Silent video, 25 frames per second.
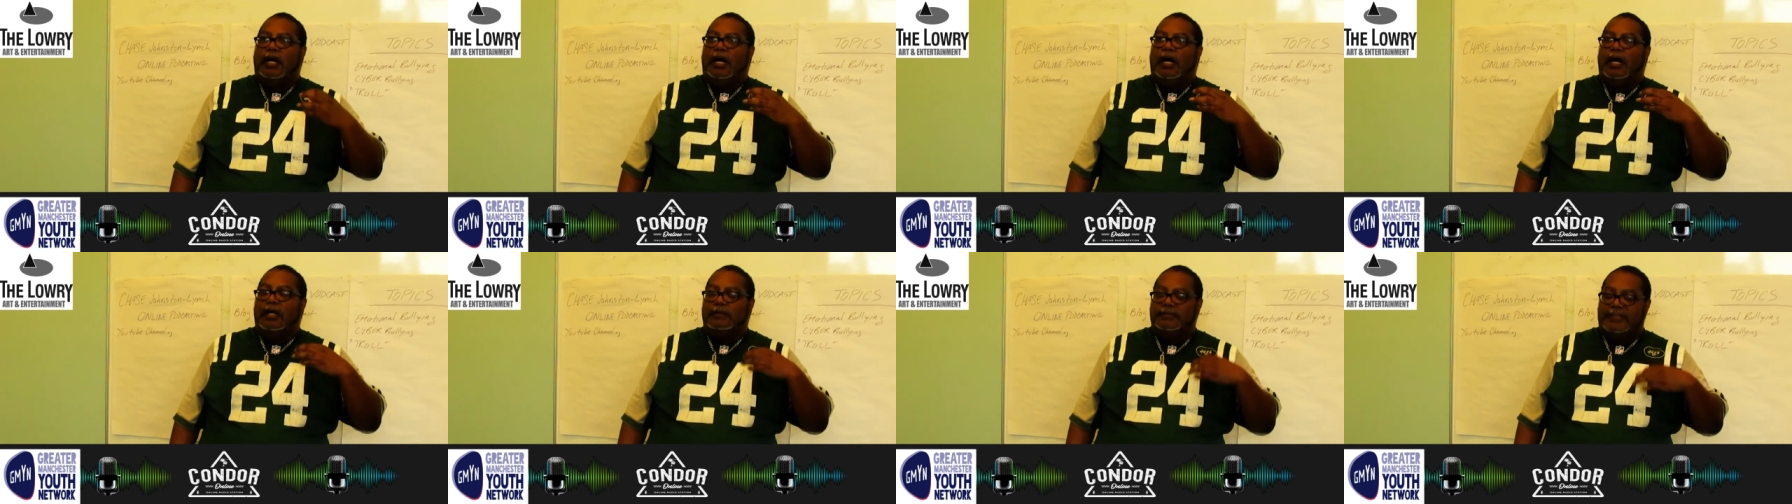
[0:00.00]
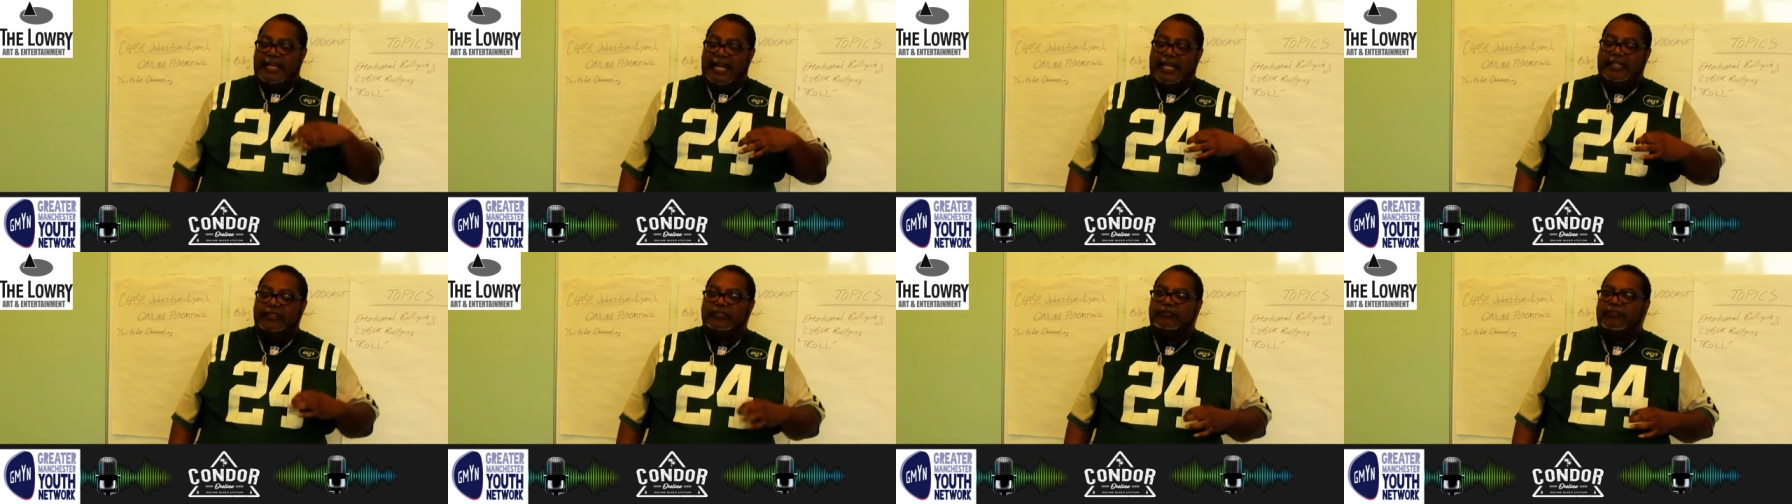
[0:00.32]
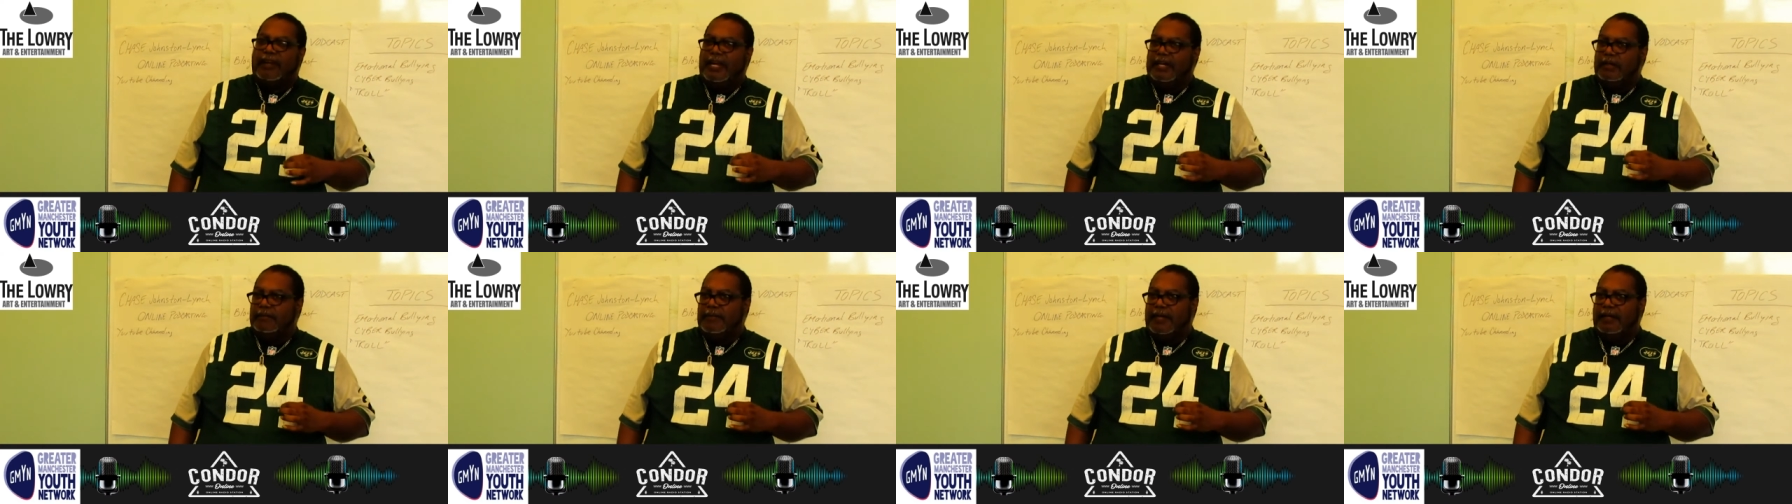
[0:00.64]
um, Dan is
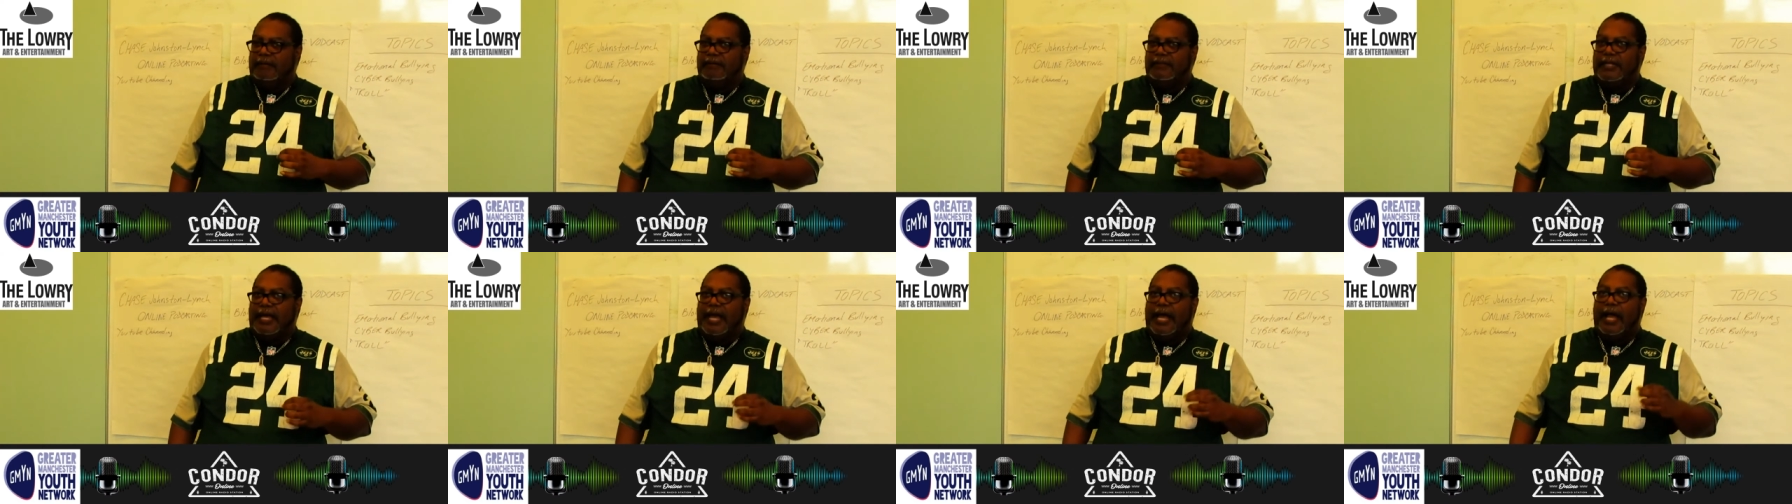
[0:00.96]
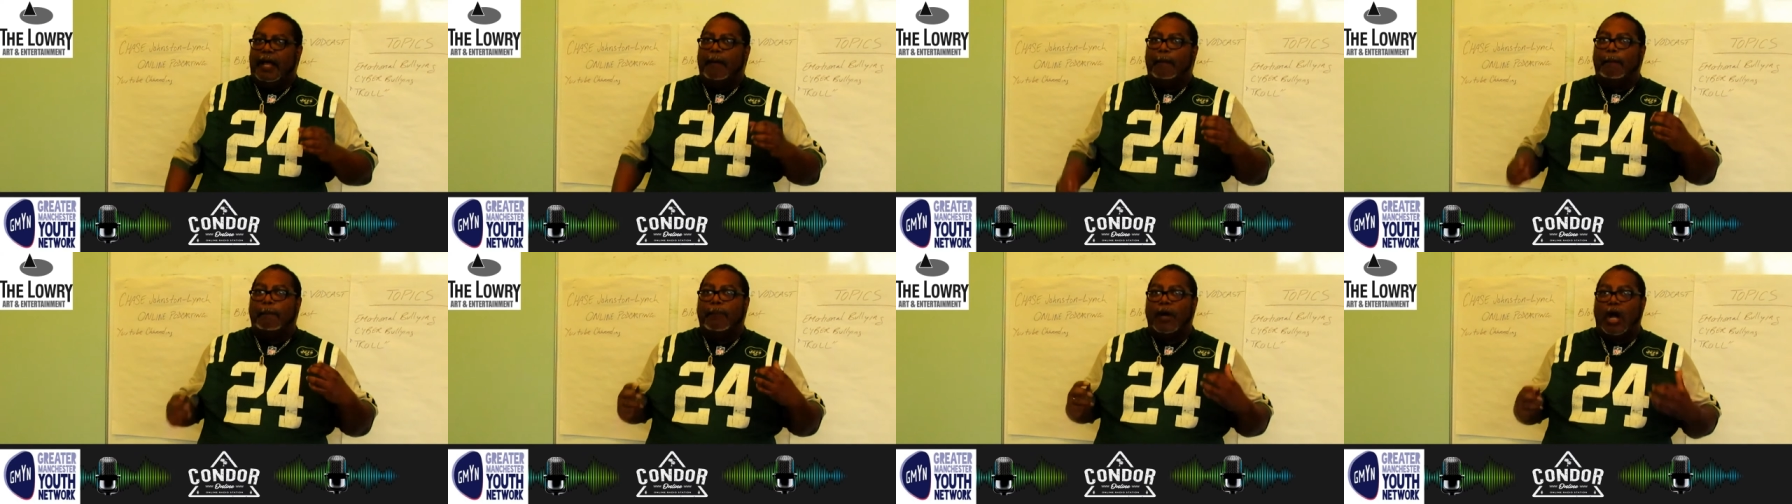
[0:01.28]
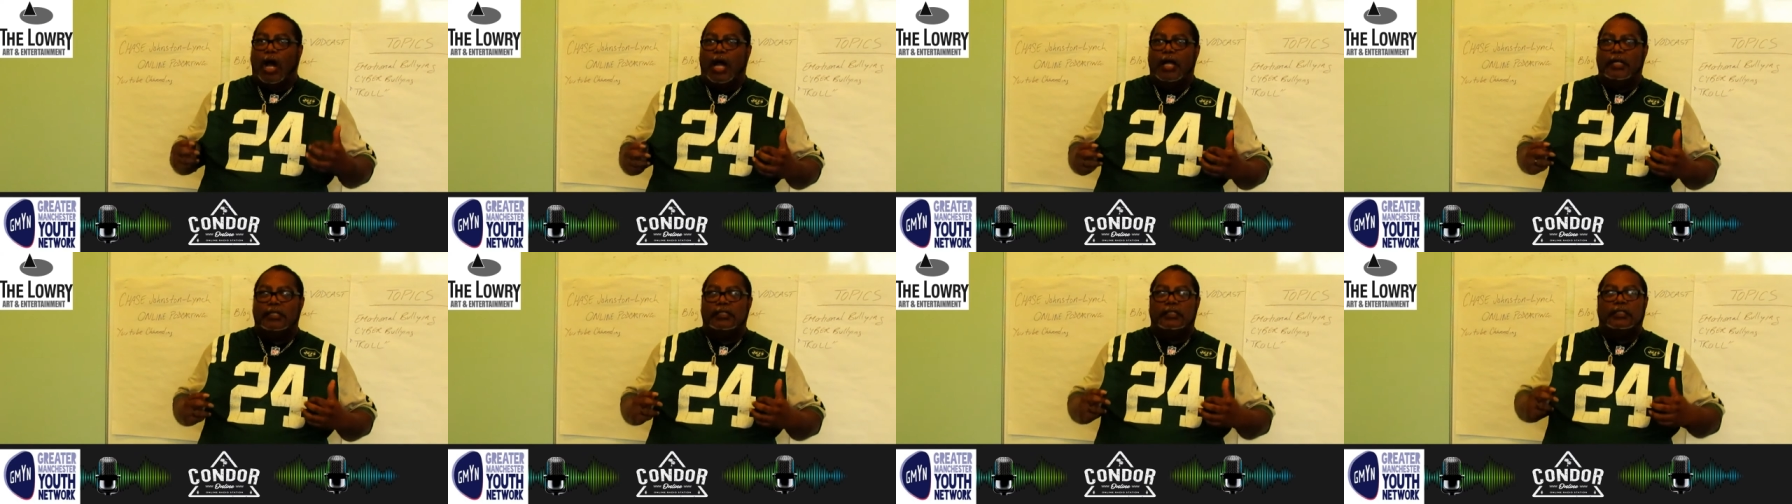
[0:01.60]
right about that,
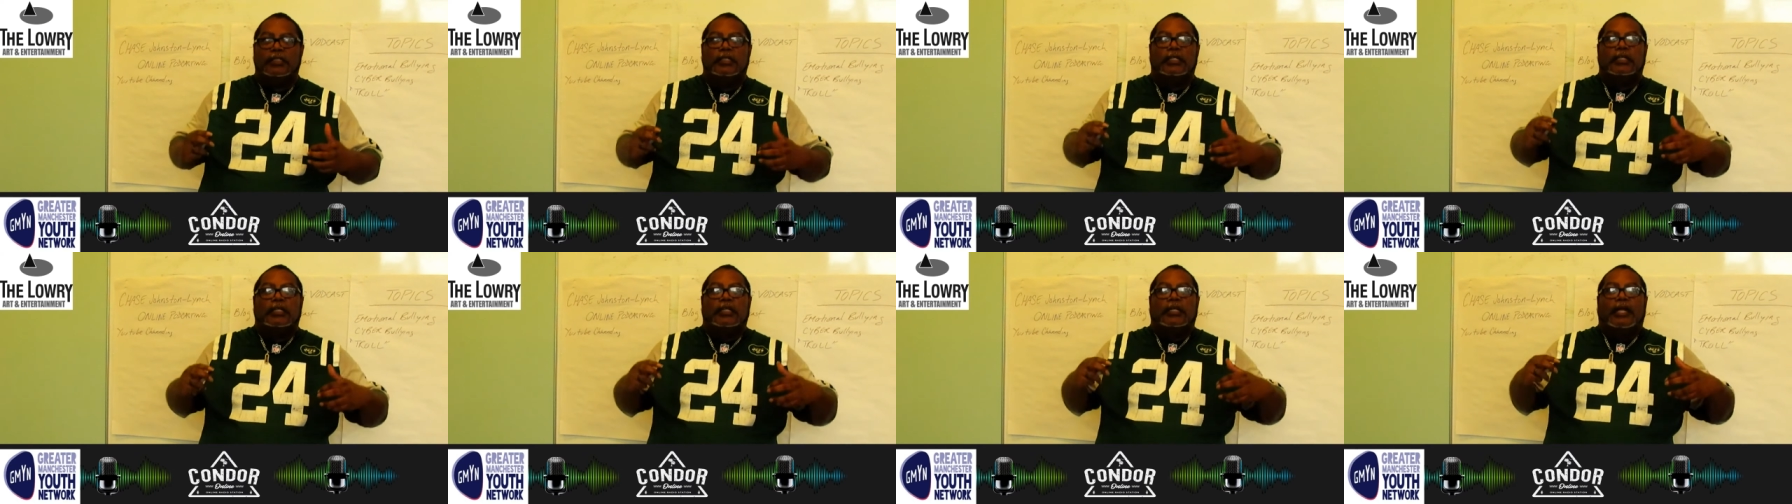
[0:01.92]
but